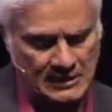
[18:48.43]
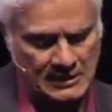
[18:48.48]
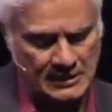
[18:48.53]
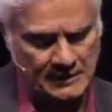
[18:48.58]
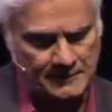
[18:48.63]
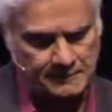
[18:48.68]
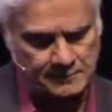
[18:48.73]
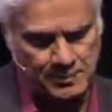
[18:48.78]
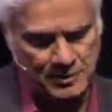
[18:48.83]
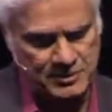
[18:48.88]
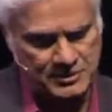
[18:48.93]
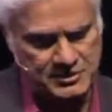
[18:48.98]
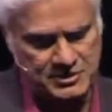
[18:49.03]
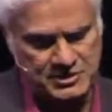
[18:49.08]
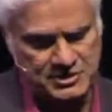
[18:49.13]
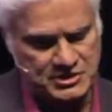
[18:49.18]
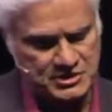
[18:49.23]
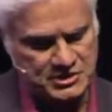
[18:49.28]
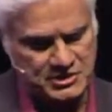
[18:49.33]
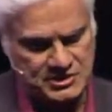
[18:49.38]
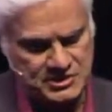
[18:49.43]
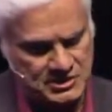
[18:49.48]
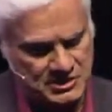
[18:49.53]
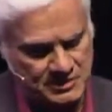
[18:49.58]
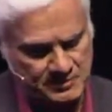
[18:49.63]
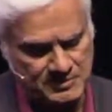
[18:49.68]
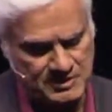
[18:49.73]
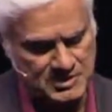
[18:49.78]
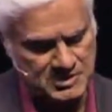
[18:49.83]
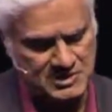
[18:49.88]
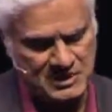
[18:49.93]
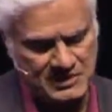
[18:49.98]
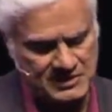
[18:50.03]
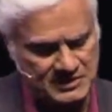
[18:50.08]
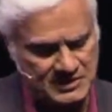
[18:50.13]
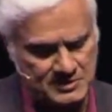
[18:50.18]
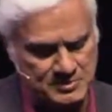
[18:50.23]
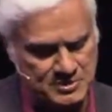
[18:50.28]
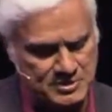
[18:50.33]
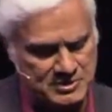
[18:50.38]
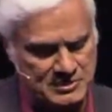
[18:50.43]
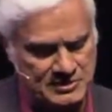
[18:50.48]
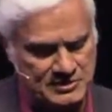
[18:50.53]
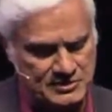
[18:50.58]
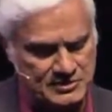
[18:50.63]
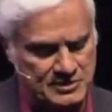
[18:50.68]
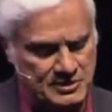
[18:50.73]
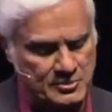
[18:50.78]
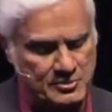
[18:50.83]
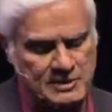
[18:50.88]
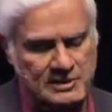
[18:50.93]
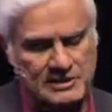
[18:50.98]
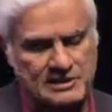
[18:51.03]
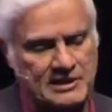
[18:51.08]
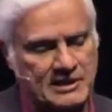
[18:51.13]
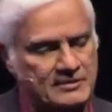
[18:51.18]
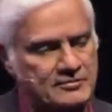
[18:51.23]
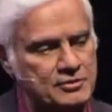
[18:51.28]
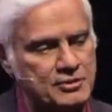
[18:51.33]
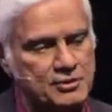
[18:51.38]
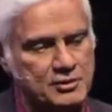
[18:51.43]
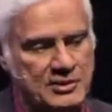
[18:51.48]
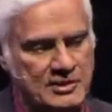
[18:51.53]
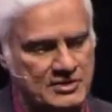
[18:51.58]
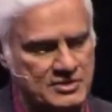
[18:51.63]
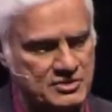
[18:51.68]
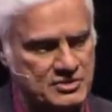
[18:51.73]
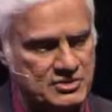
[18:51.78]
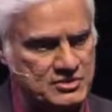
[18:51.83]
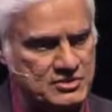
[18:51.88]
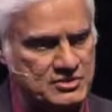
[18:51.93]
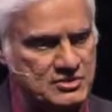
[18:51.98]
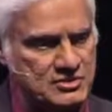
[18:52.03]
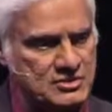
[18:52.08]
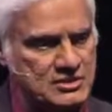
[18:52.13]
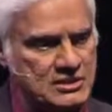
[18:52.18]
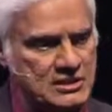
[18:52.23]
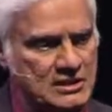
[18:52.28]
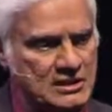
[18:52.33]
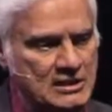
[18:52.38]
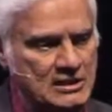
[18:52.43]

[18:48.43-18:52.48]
And politicians are beside themselves. They really have no answers.